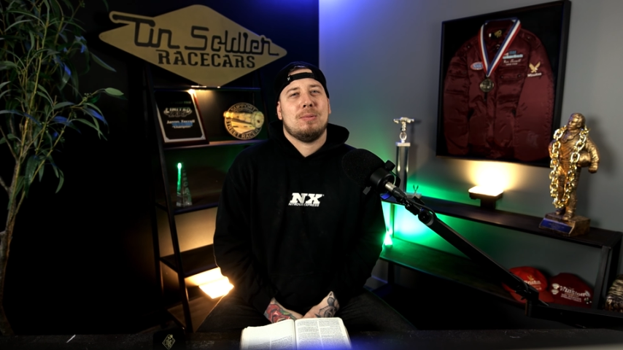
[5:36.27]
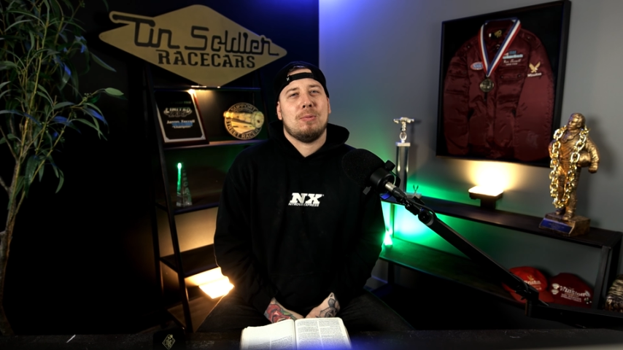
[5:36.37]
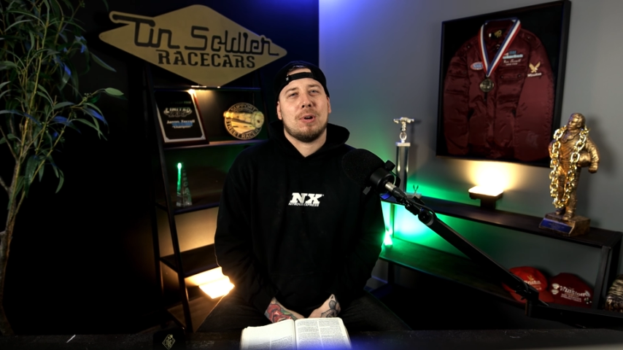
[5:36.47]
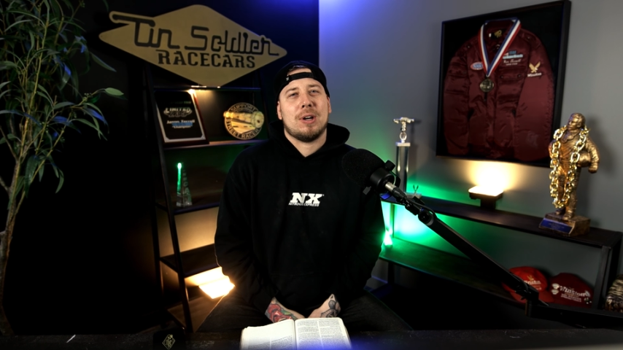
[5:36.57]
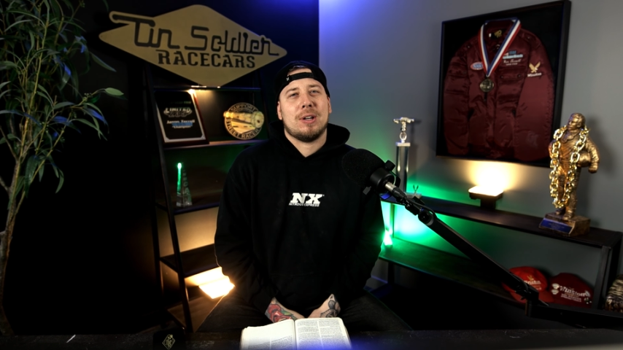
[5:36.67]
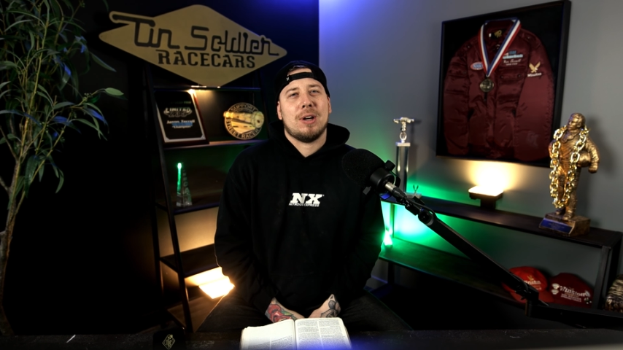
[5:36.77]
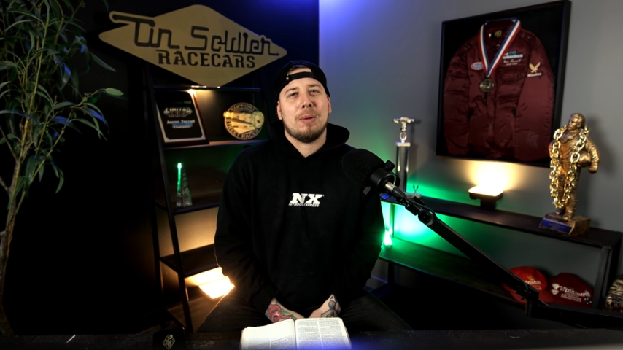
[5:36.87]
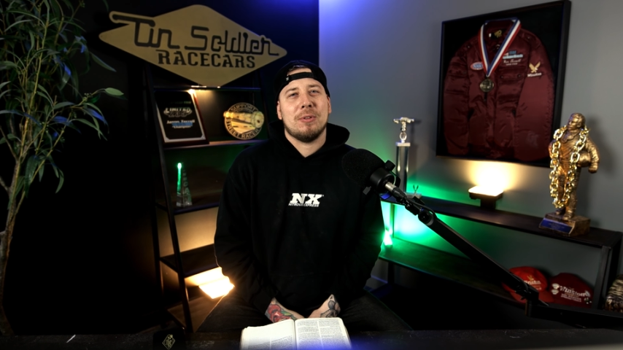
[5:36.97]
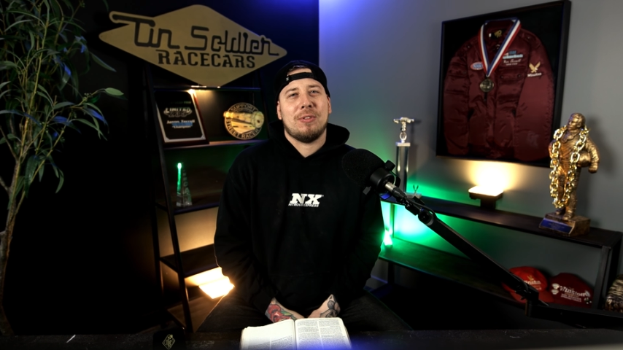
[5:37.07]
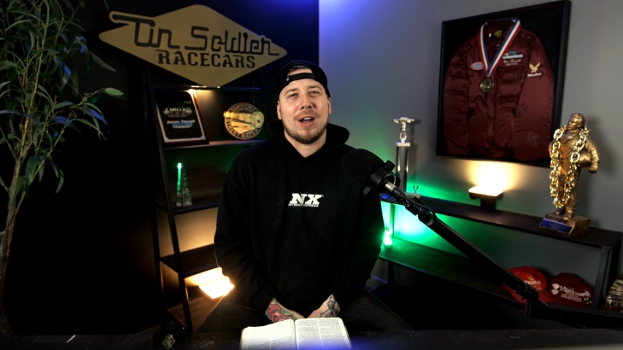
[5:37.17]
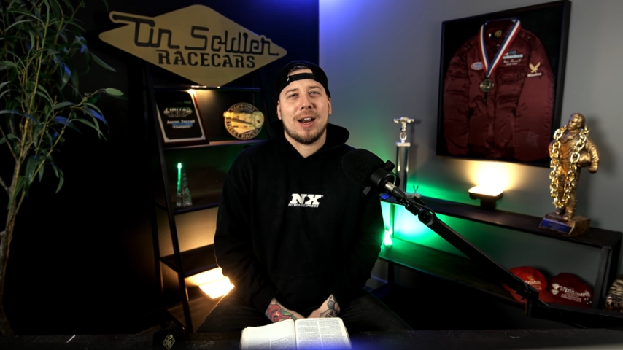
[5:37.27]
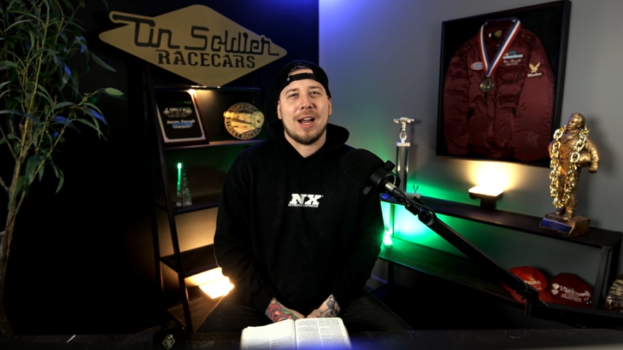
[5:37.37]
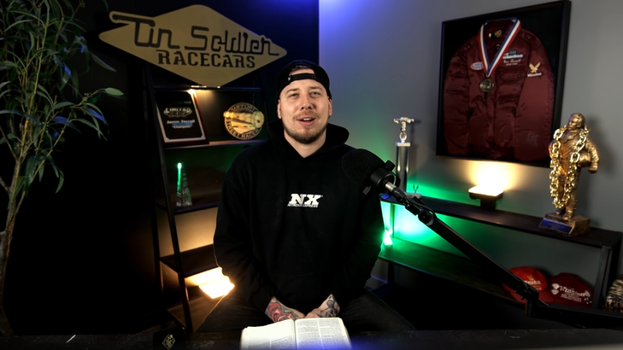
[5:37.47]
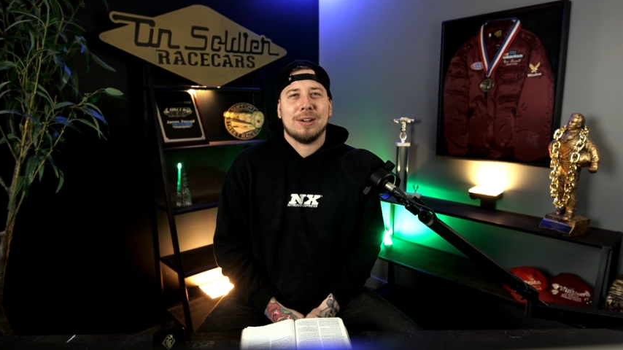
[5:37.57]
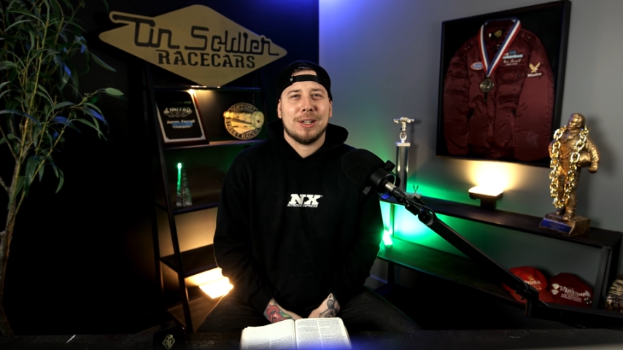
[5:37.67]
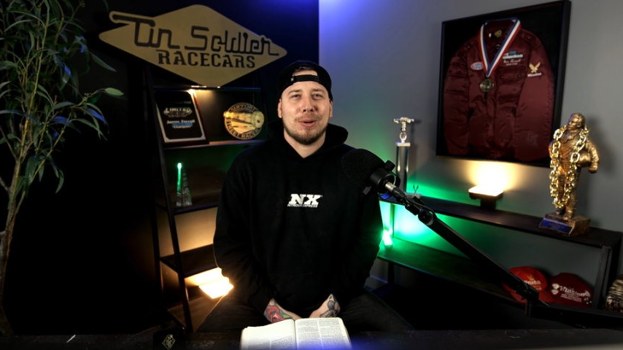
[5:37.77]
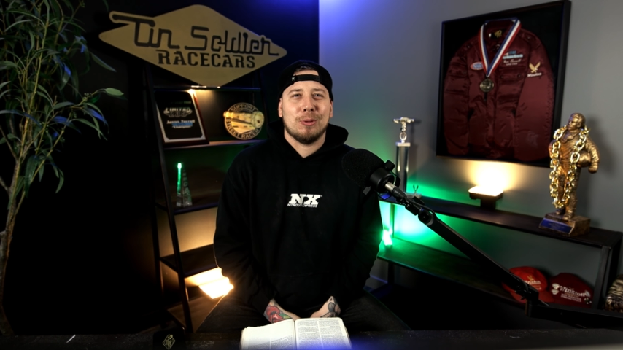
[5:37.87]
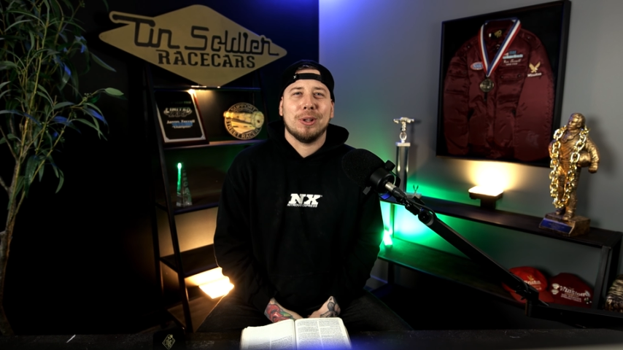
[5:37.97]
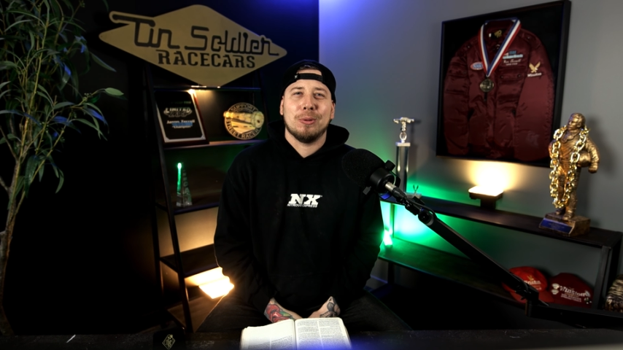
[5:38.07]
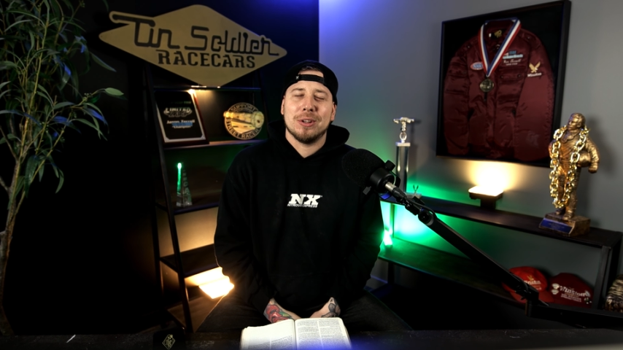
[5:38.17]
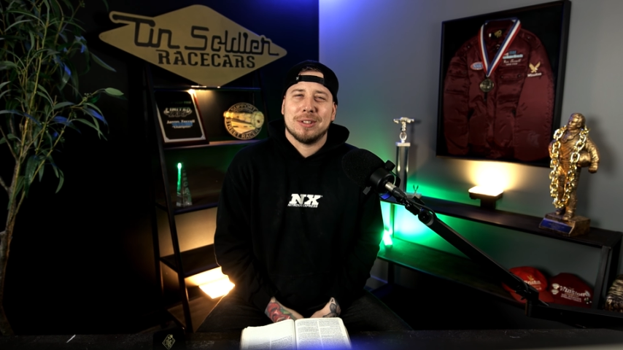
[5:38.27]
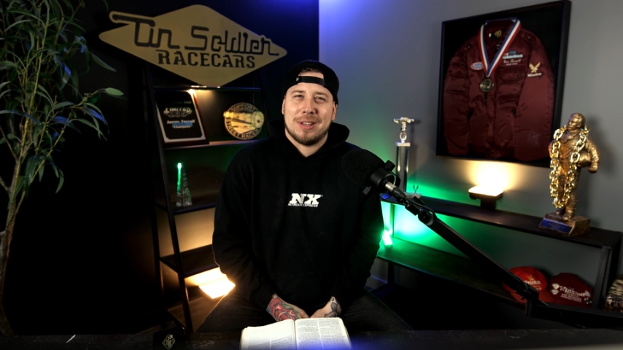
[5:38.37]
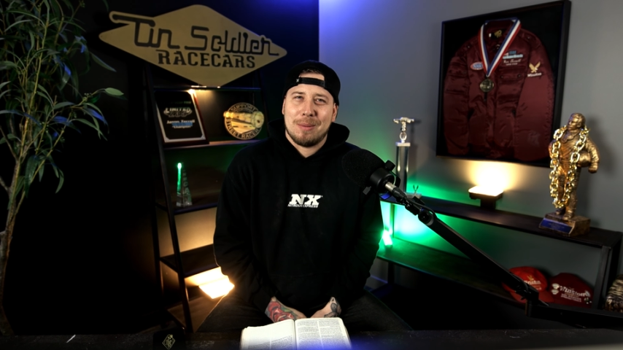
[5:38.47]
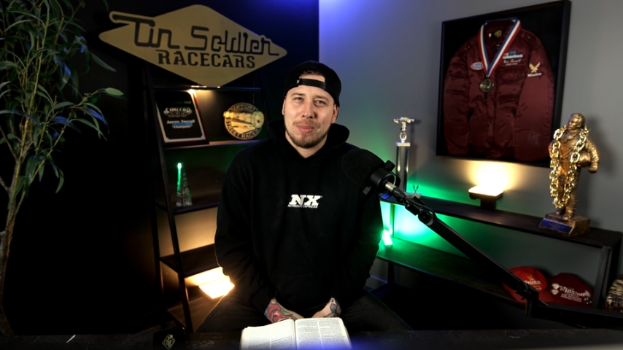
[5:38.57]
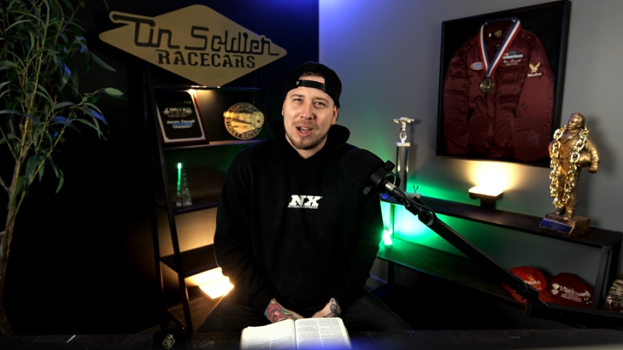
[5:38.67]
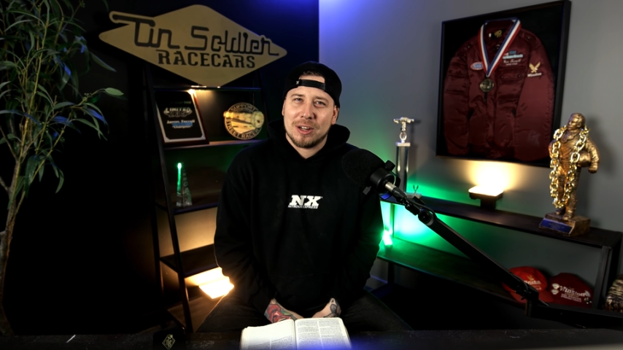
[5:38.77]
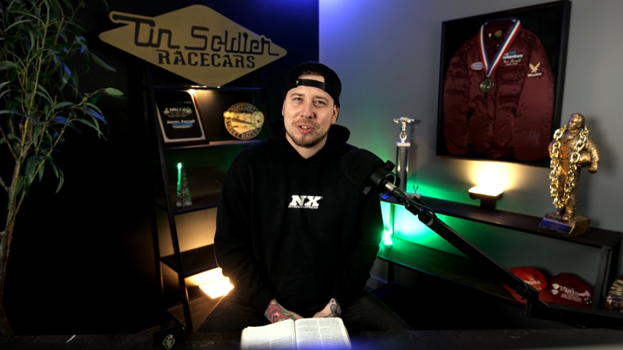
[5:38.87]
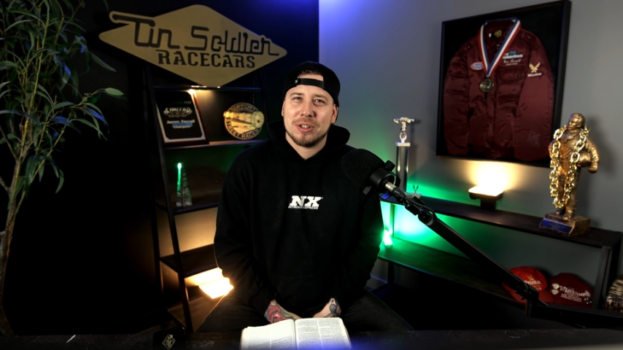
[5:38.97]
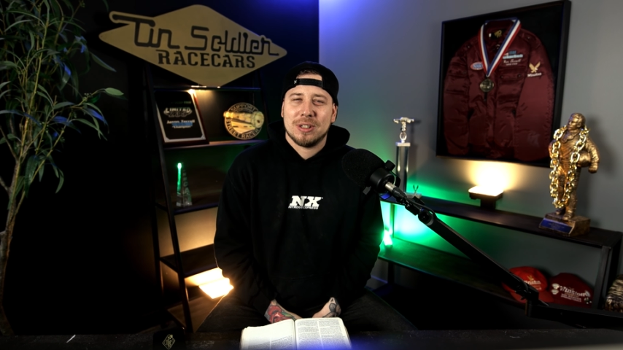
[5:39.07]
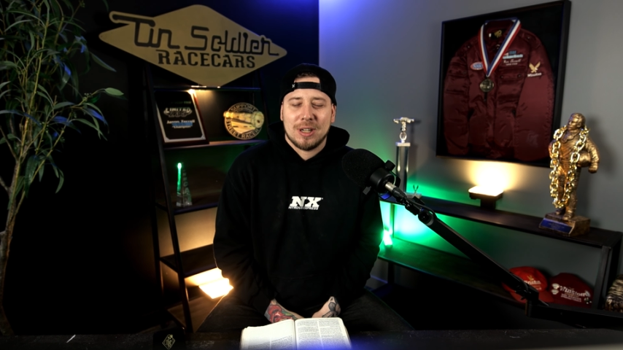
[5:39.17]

Well, come to find out, it really wasn't that much.